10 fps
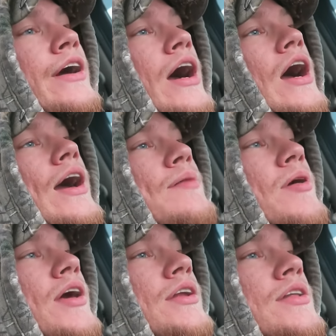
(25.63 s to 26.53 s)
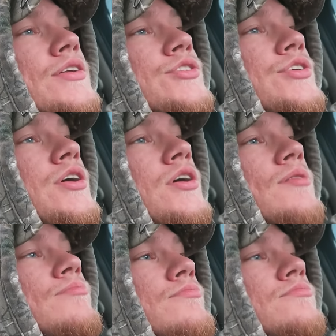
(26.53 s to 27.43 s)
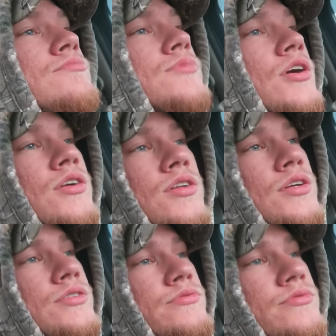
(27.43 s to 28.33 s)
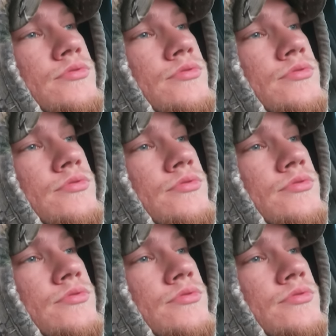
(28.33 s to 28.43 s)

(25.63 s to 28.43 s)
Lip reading: I'm heading to the gym early.